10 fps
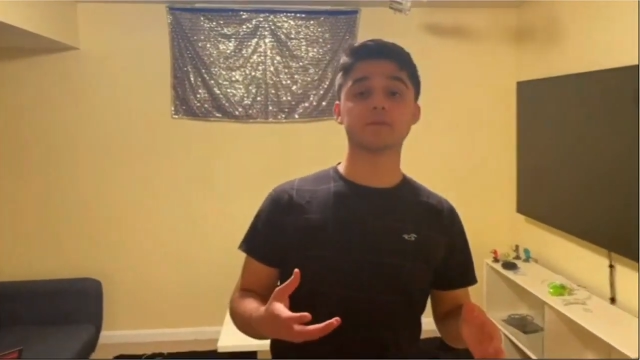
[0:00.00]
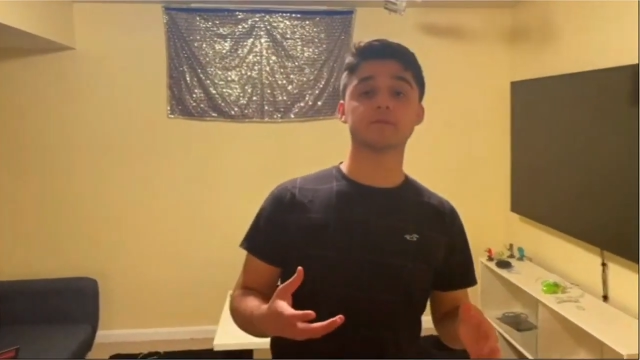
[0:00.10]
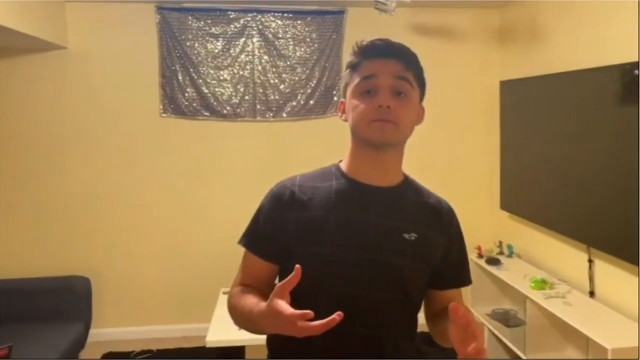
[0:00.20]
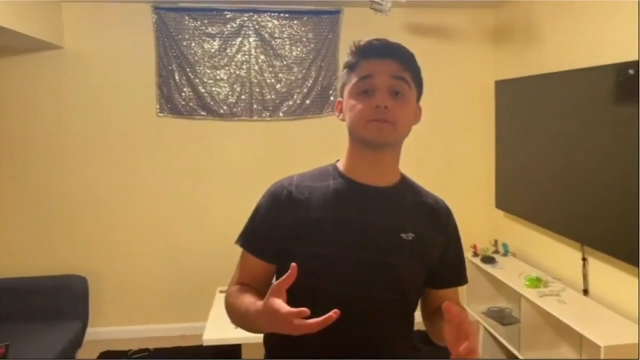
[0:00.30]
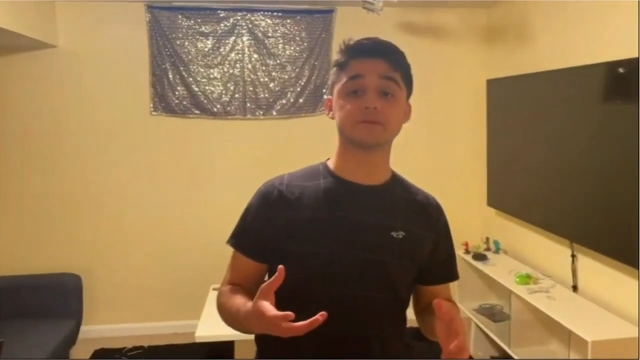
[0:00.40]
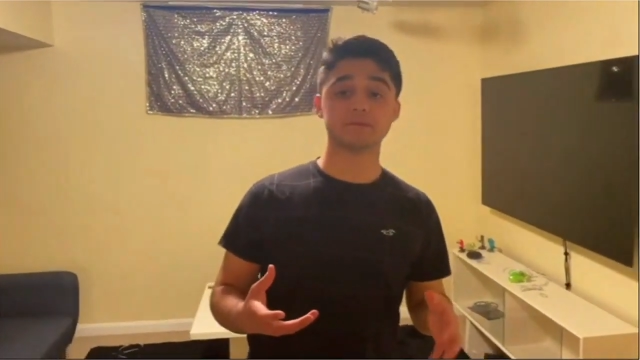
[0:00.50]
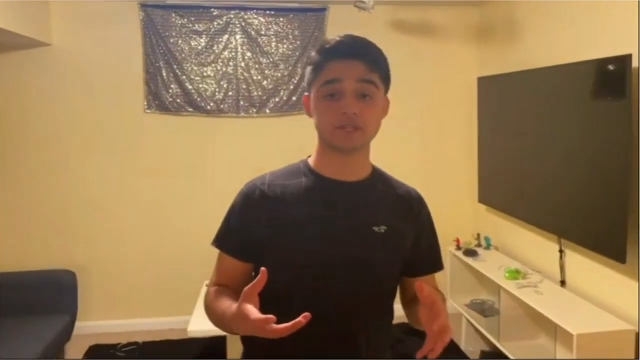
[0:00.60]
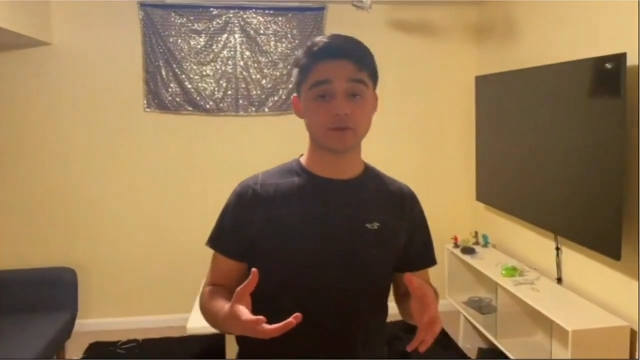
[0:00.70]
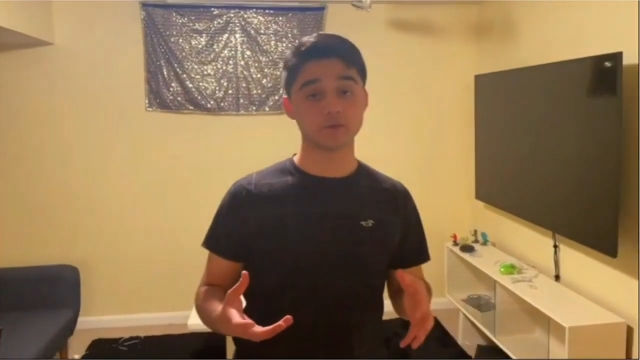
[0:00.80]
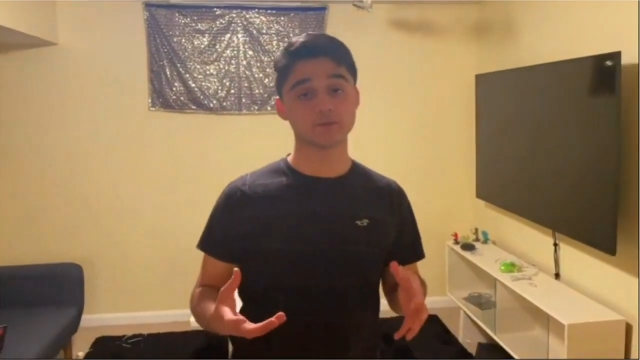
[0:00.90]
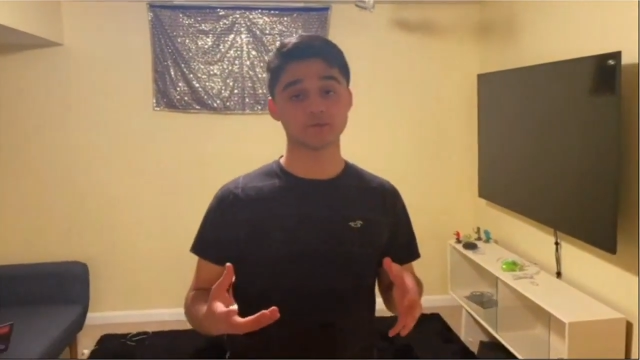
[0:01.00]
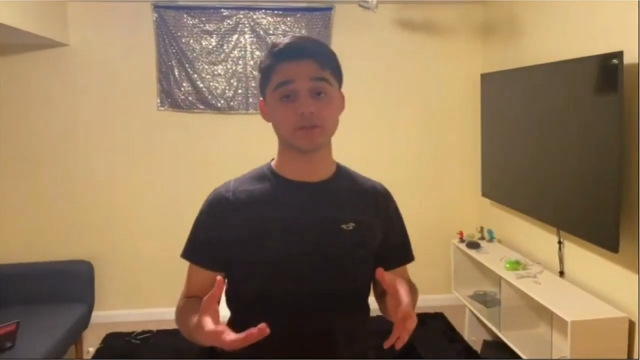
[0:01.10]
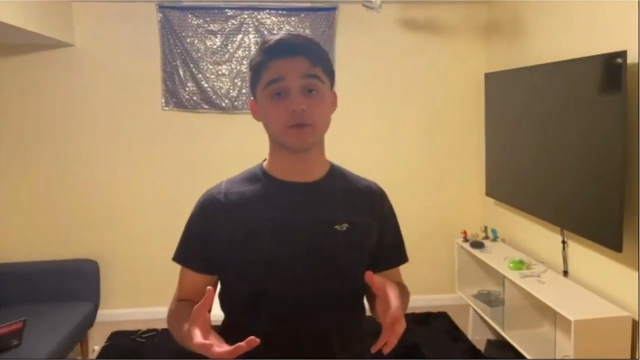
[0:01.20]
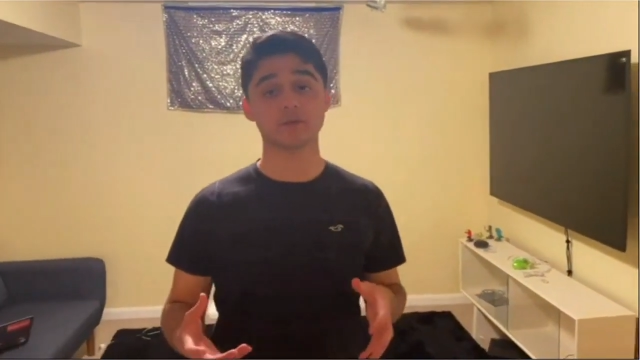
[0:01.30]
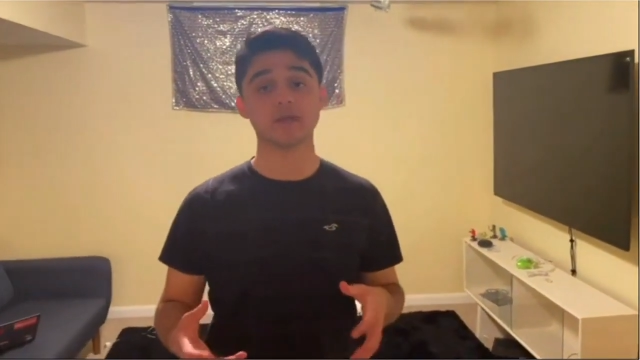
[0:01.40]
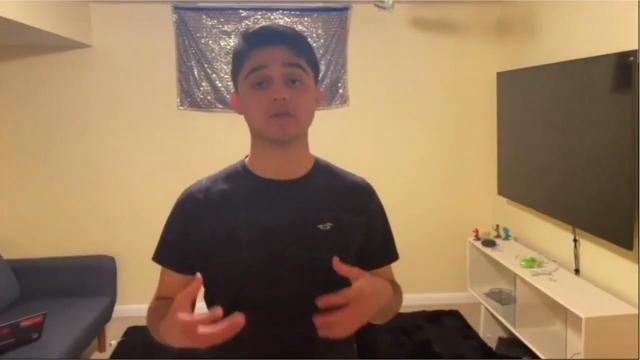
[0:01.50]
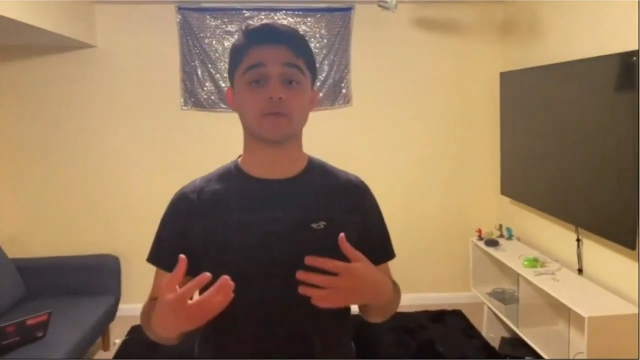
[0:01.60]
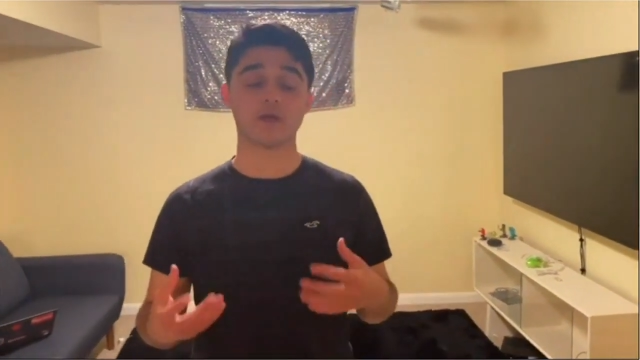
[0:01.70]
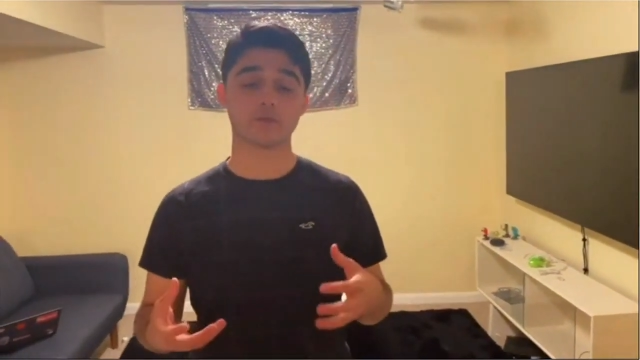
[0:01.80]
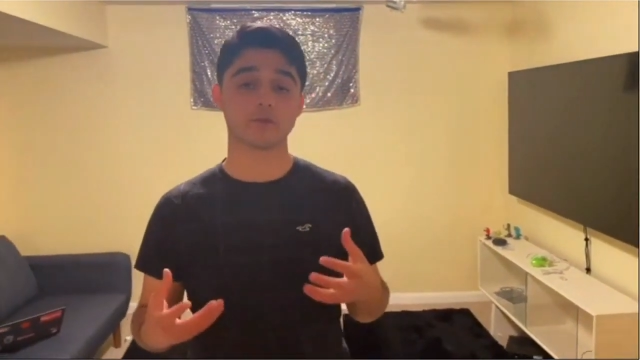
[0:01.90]
materials we don't need rather
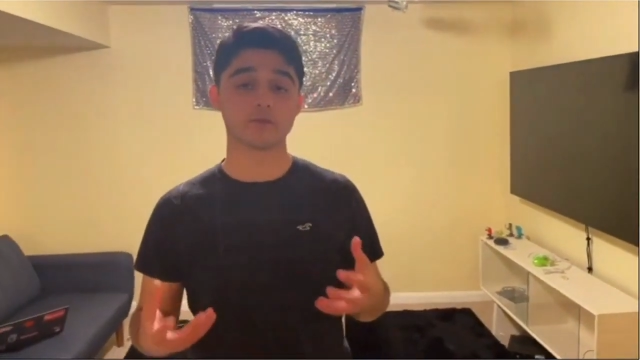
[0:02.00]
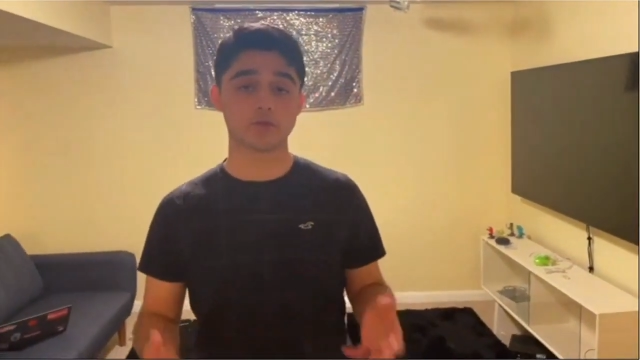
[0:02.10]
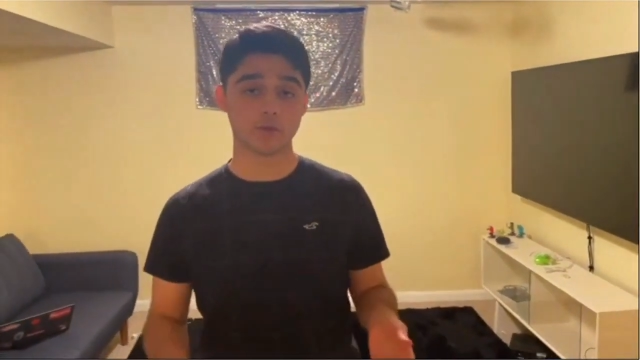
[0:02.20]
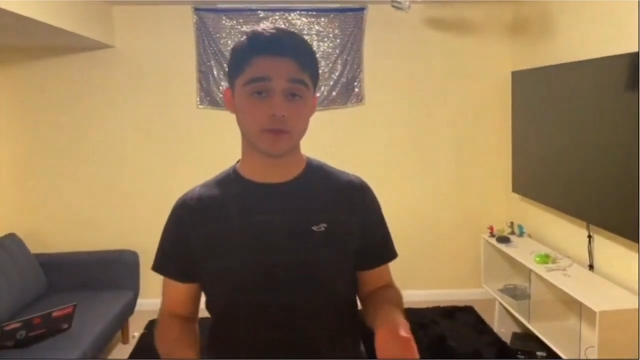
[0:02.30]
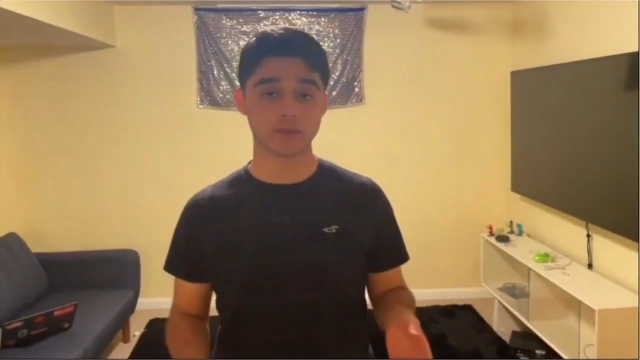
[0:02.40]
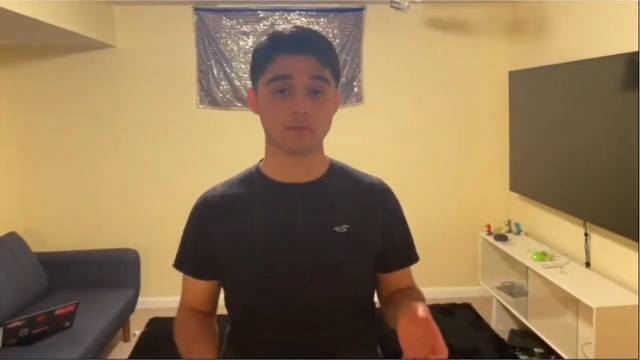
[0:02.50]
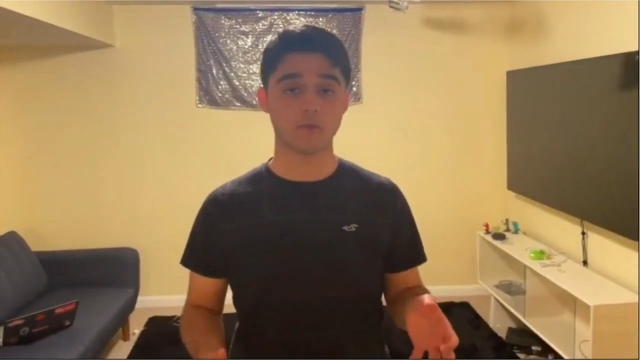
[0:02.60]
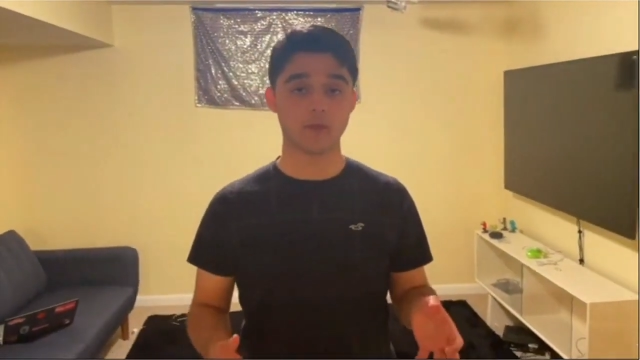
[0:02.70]
than throwing them away.